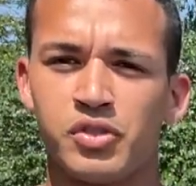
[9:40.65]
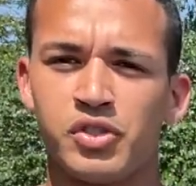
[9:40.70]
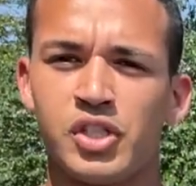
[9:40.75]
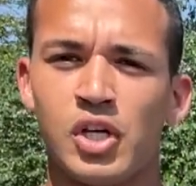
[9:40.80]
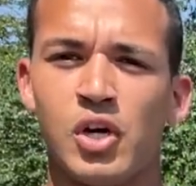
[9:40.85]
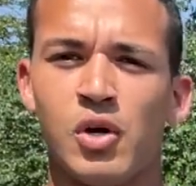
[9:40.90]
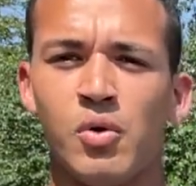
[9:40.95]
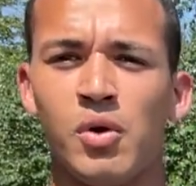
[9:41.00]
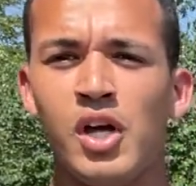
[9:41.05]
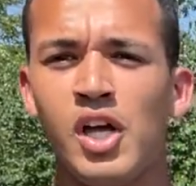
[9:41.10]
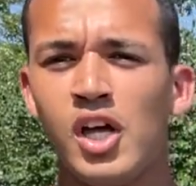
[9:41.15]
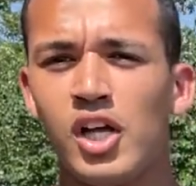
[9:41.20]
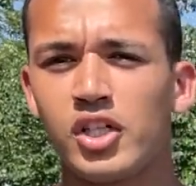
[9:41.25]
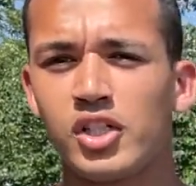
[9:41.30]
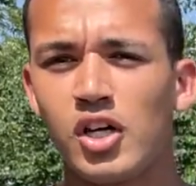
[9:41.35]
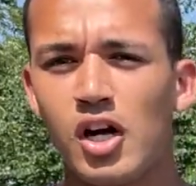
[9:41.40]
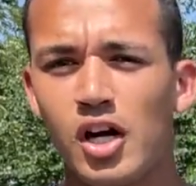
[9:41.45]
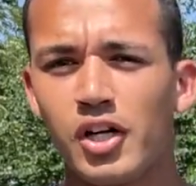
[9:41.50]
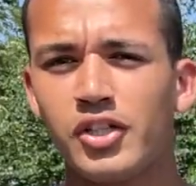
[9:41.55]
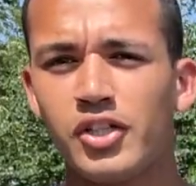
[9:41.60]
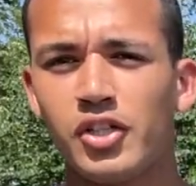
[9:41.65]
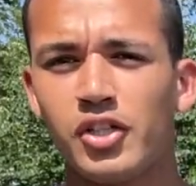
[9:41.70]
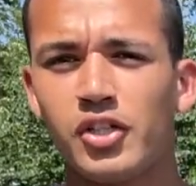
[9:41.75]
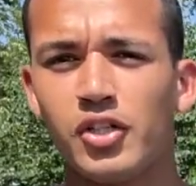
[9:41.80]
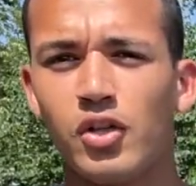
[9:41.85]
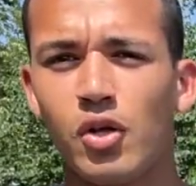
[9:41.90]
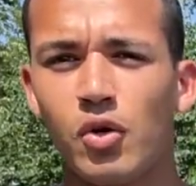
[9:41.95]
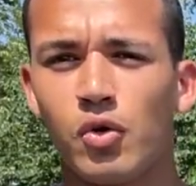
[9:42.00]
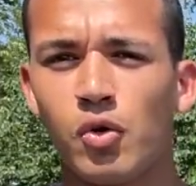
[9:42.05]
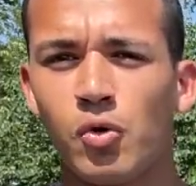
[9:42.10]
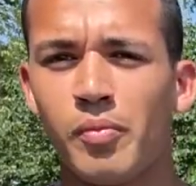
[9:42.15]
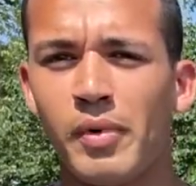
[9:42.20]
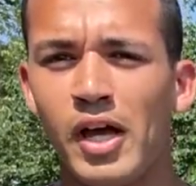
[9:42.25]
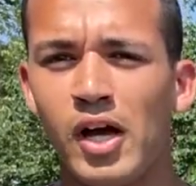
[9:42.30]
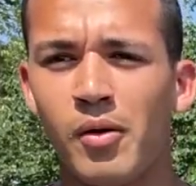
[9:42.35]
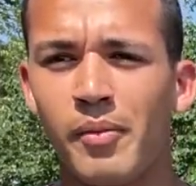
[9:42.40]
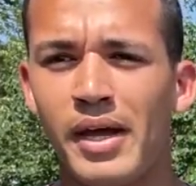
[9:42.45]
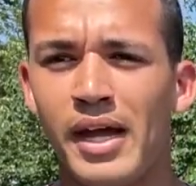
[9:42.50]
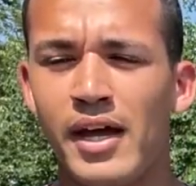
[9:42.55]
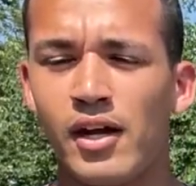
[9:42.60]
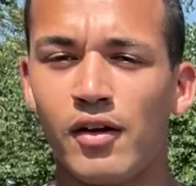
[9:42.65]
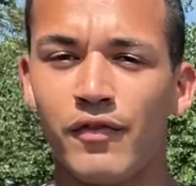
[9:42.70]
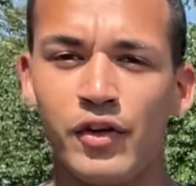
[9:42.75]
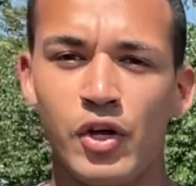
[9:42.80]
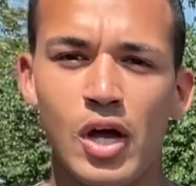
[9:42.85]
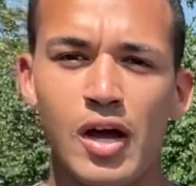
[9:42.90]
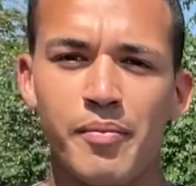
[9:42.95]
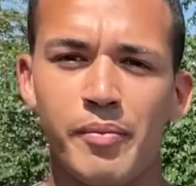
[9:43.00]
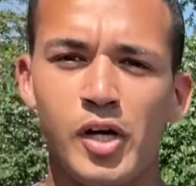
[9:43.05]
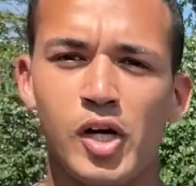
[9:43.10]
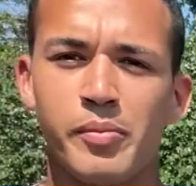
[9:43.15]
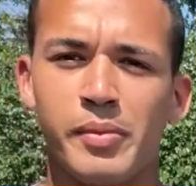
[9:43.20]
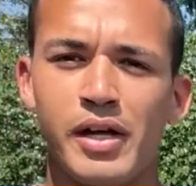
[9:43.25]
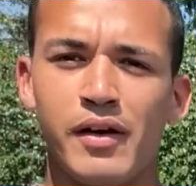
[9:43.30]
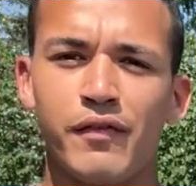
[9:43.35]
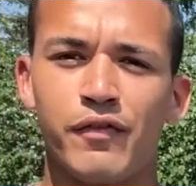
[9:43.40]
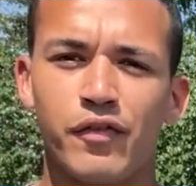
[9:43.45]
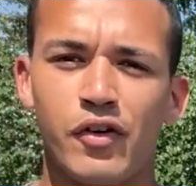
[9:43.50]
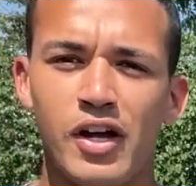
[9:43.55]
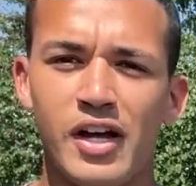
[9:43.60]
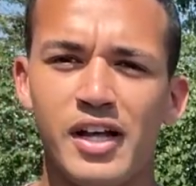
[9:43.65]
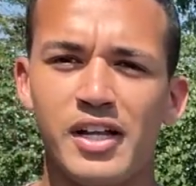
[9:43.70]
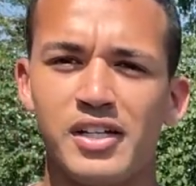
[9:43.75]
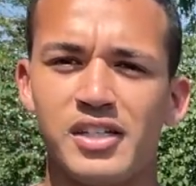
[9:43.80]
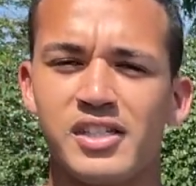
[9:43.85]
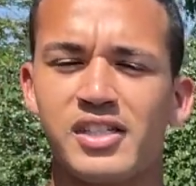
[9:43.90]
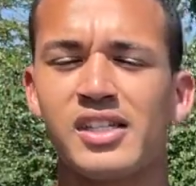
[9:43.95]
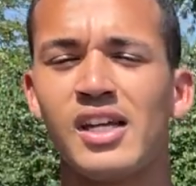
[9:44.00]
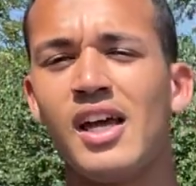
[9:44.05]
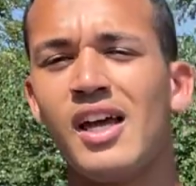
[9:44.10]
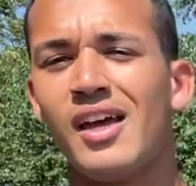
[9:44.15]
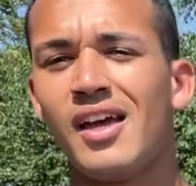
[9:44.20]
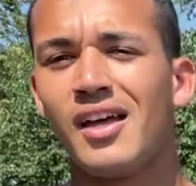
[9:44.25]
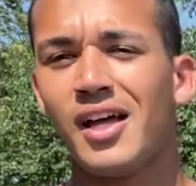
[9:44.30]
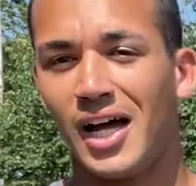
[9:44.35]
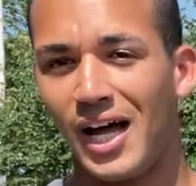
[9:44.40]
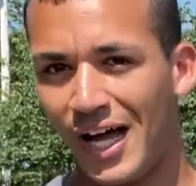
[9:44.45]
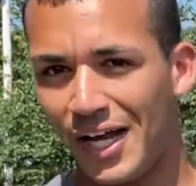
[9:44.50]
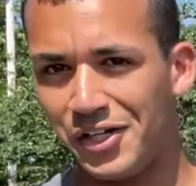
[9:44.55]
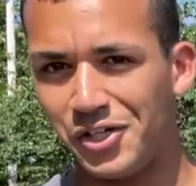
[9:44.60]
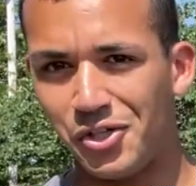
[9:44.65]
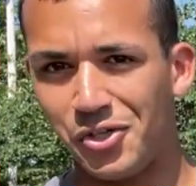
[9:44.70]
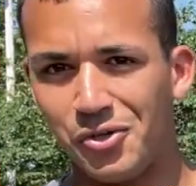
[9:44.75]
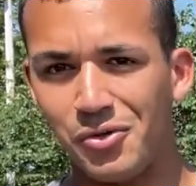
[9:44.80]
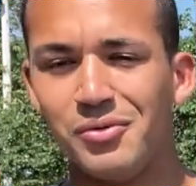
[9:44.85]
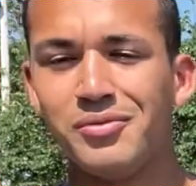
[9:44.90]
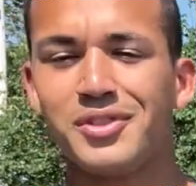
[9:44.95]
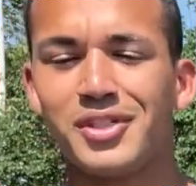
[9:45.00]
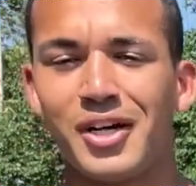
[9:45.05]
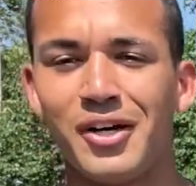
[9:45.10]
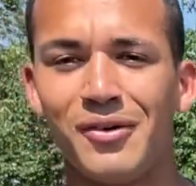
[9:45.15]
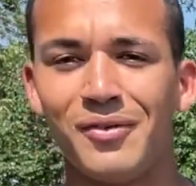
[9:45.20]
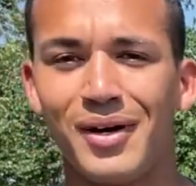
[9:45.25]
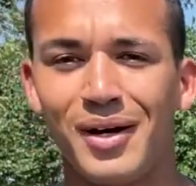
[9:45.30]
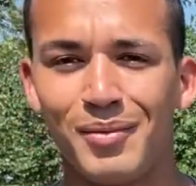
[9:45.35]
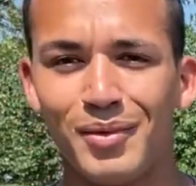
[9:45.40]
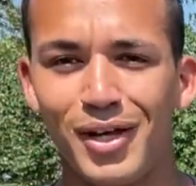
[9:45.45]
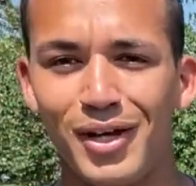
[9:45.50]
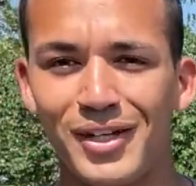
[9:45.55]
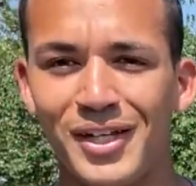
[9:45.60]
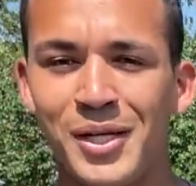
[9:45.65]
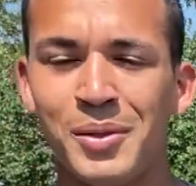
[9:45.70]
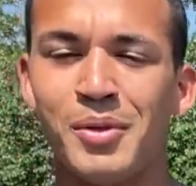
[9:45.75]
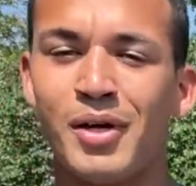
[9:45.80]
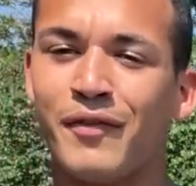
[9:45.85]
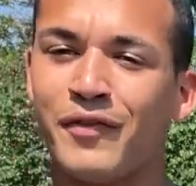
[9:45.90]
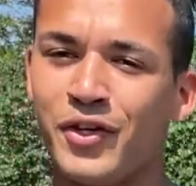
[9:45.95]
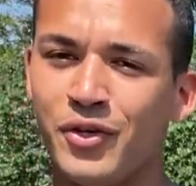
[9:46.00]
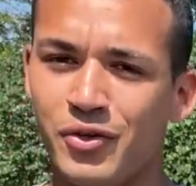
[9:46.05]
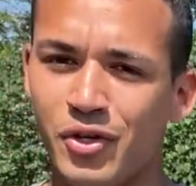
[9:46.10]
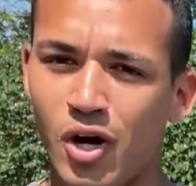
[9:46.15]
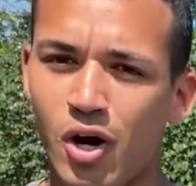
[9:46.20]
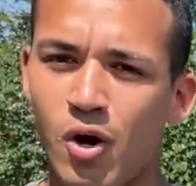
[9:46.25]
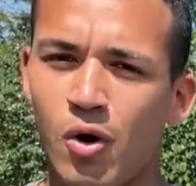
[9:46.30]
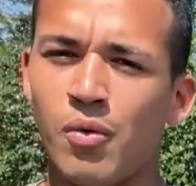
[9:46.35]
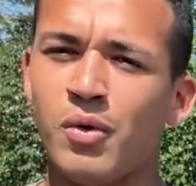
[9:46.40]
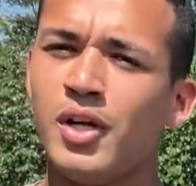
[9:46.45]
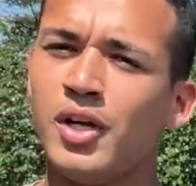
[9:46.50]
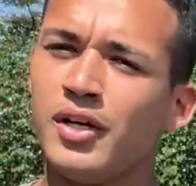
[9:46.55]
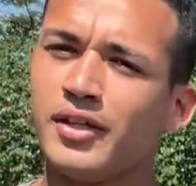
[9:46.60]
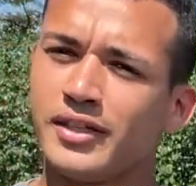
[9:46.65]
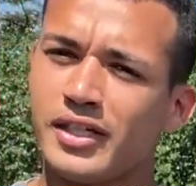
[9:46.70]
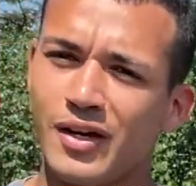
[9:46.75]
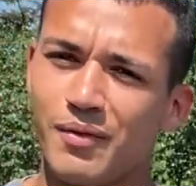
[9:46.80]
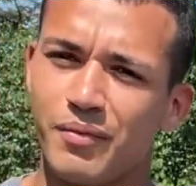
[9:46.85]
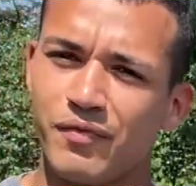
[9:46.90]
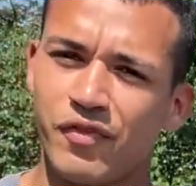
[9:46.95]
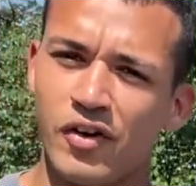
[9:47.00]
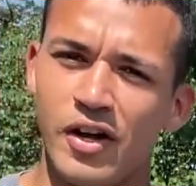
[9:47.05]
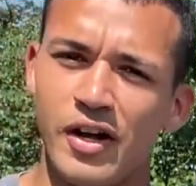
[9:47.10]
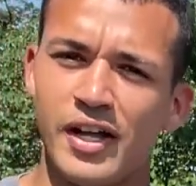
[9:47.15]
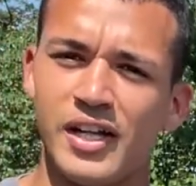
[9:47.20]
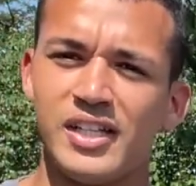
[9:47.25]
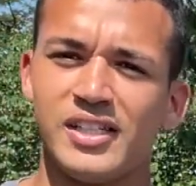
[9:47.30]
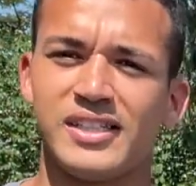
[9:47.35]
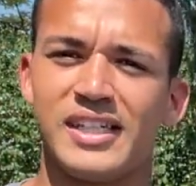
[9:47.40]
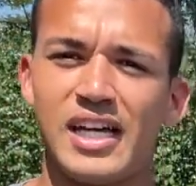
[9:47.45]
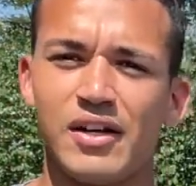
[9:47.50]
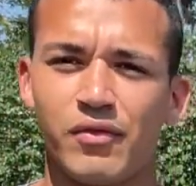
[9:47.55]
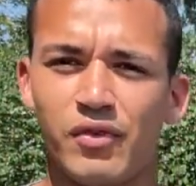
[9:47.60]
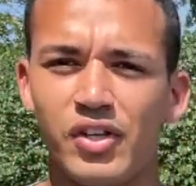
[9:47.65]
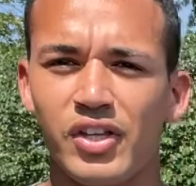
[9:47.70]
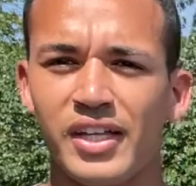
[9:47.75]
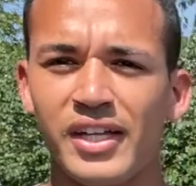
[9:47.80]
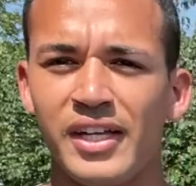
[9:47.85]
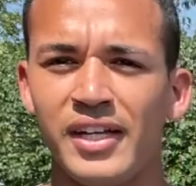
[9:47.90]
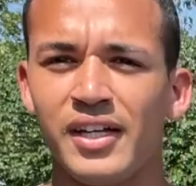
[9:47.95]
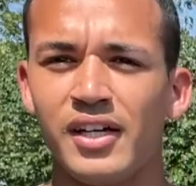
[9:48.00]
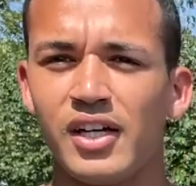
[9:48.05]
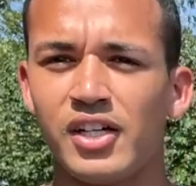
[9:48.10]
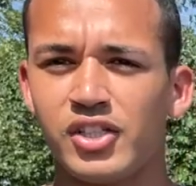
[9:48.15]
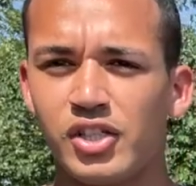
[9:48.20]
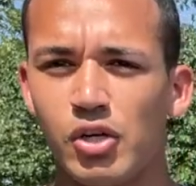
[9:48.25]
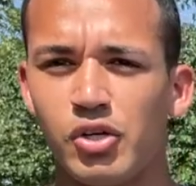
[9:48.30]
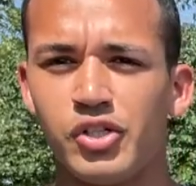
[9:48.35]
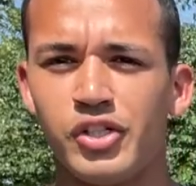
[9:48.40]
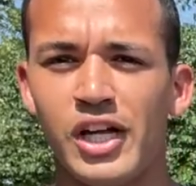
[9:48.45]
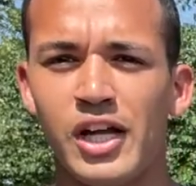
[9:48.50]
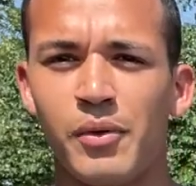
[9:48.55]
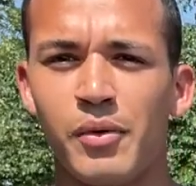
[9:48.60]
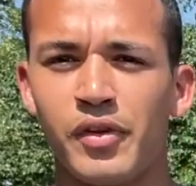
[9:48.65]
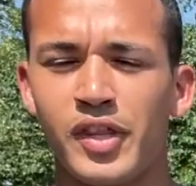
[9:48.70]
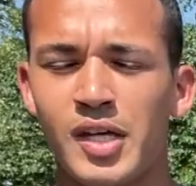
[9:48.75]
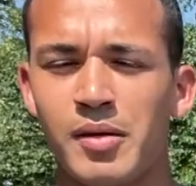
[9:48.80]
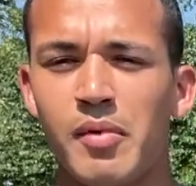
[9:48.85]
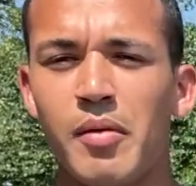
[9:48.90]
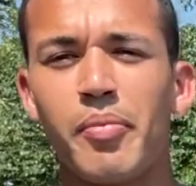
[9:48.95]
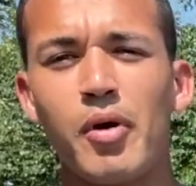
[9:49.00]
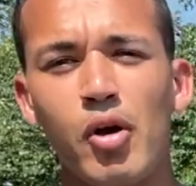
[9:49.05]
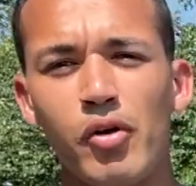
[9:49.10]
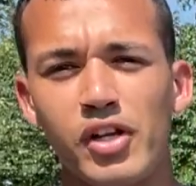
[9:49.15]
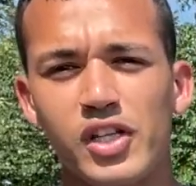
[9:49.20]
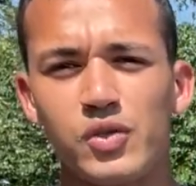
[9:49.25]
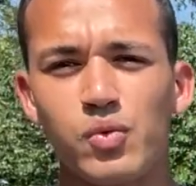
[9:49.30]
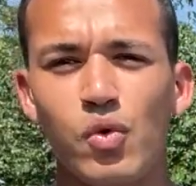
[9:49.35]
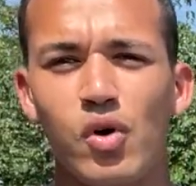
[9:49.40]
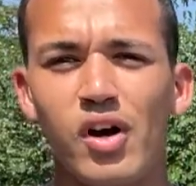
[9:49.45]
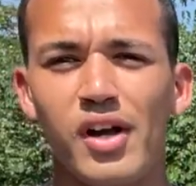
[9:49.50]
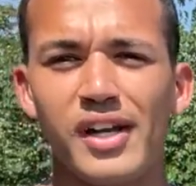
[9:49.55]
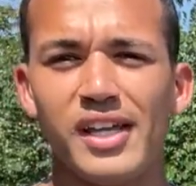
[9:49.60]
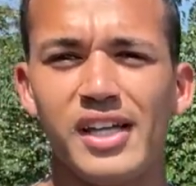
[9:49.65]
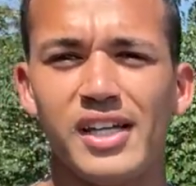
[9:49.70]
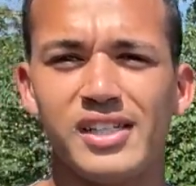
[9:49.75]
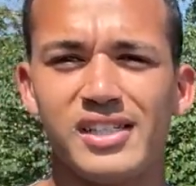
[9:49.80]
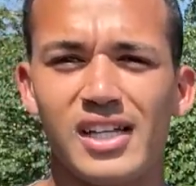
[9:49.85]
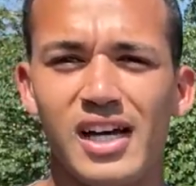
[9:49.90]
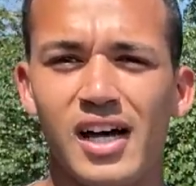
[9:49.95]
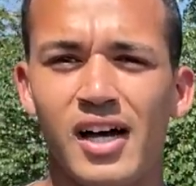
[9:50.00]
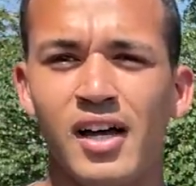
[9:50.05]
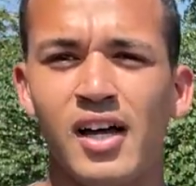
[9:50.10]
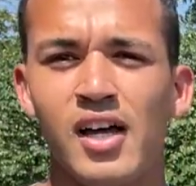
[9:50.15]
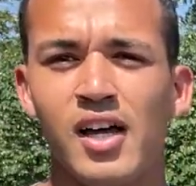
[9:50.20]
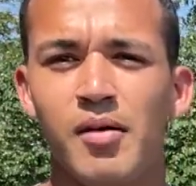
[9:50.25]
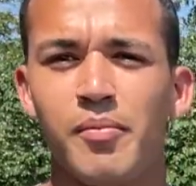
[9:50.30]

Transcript: So talk to your local mailman. If you have mailman friends, I do, so I'm lucky. But if you don't, get friends, get really associated with them. A bonus one is uh,